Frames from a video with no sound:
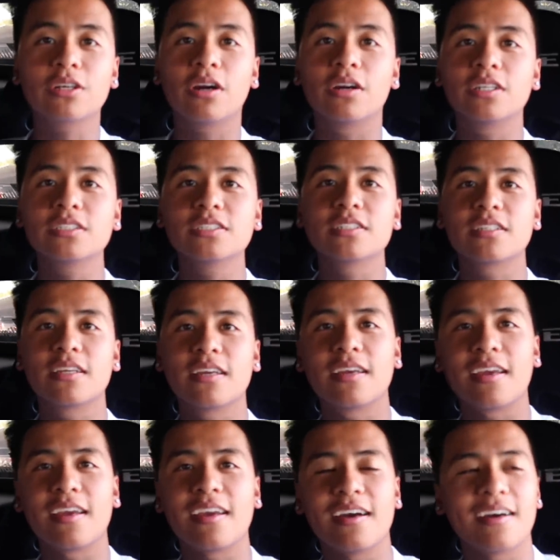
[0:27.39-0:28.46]
the cars,
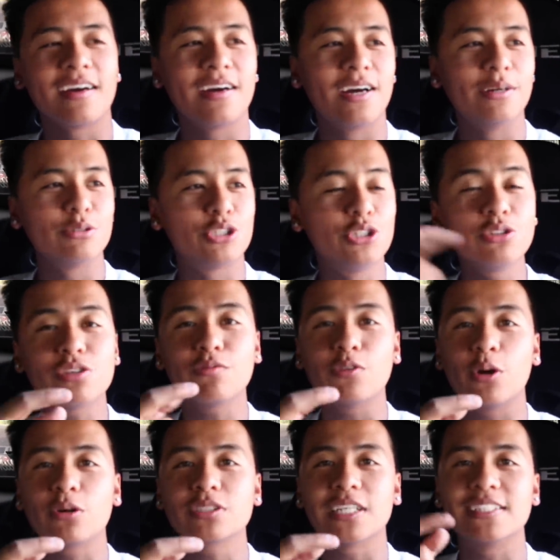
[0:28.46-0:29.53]
uh, shoot some
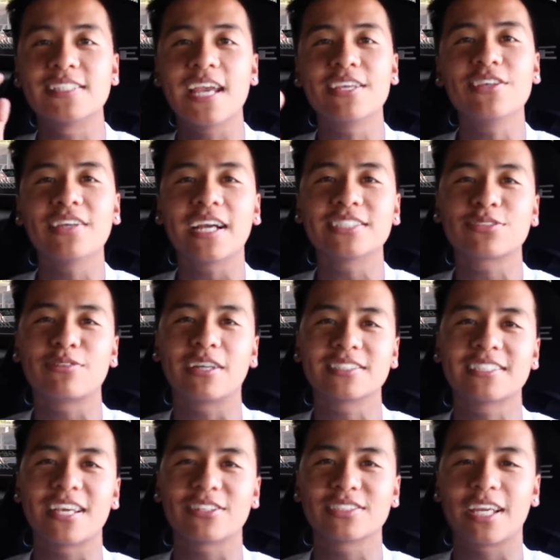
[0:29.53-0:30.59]
photos, and take you guys
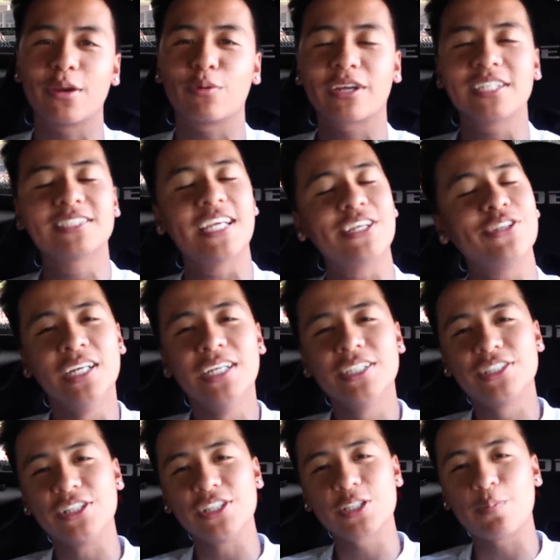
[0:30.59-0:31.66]
around San Jose. We're gonna take you
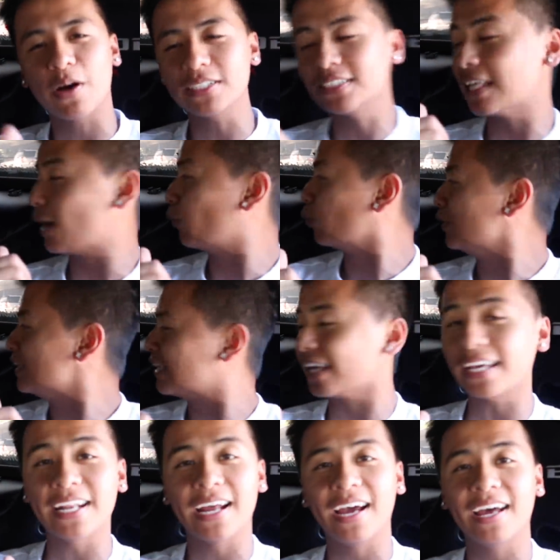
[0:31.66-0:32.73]
to the spots that we
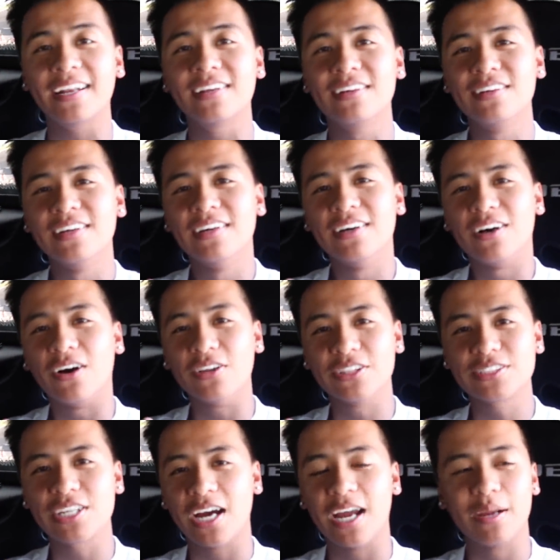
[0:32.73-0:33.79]
kick it at all
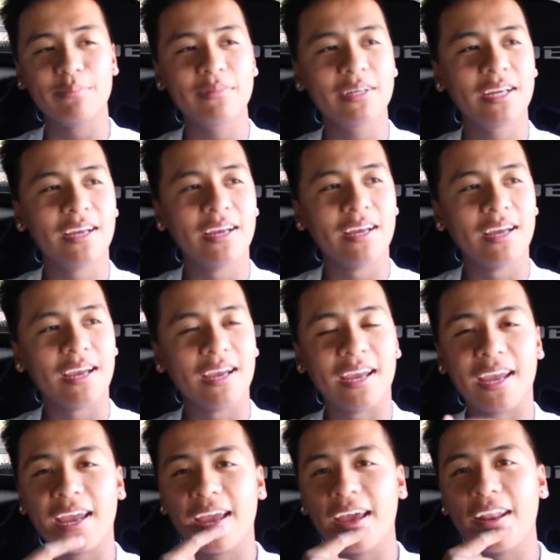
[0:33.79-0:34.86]
the time.
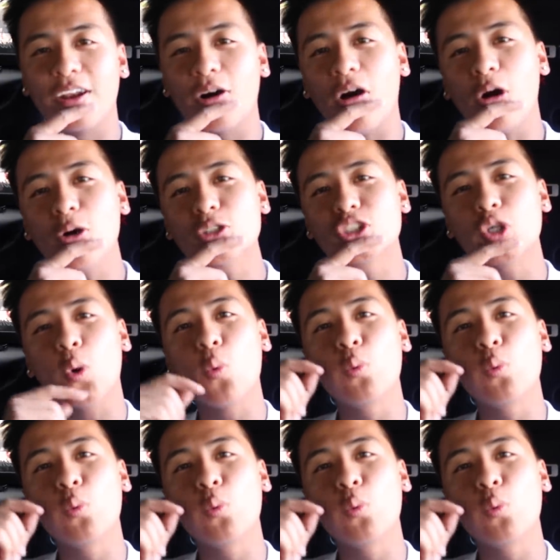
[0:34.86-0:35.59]
And also,